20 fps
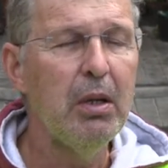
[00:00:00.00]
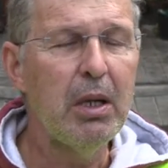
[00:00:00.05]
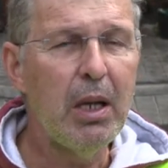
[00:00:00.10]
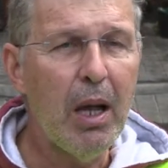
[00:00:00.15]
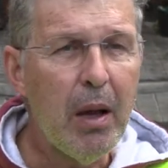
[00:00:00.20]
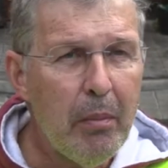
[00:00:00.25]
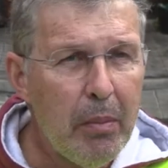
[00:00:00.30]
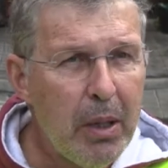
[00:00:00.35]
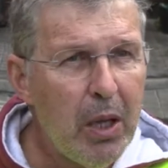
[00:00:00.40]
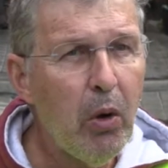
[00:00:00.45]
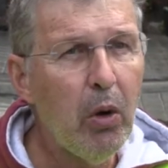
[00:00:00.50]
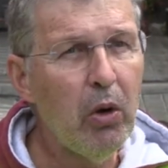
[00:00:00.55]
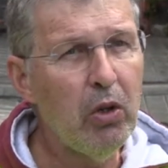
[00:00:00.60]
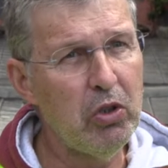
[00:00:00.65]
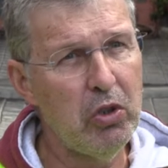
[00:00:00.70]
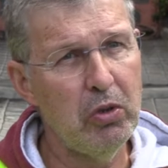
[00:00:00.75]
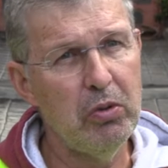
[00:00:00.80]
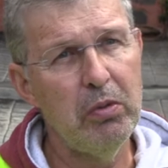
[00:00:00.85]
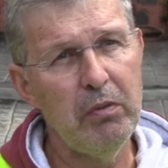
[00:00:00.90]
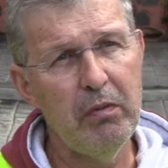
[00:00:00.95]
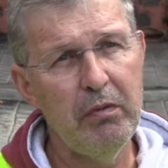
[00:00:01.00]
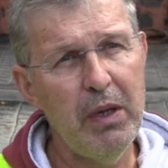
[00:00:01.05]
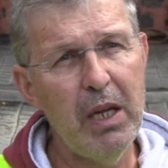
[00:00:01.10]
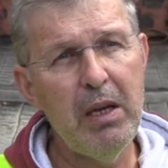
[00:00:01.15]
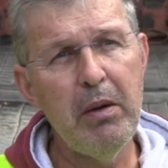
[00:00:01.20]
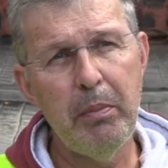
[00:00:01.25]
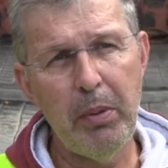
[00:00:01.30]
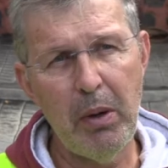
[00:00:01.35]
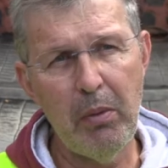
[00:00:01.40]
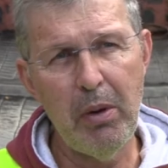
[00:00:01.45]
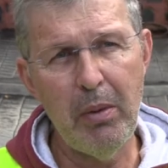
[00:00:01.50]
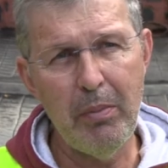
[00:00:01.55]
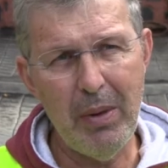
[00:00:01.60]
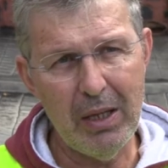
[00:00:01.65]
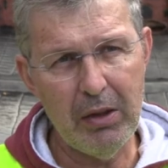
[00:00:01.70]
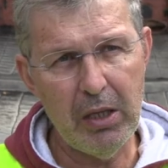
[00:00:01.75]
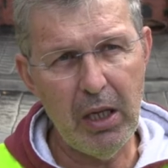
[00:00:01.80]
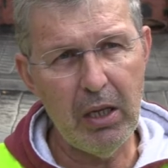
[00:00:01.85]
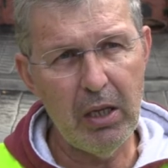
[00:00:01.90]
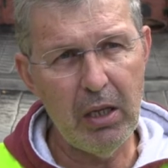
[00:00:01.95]
can be also very
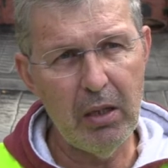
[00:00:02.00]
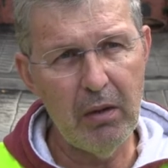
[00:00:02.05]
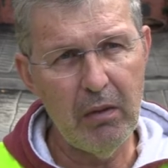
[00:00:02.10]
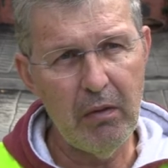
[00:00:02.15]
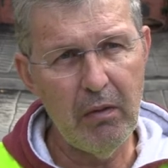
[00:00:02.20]
problematic,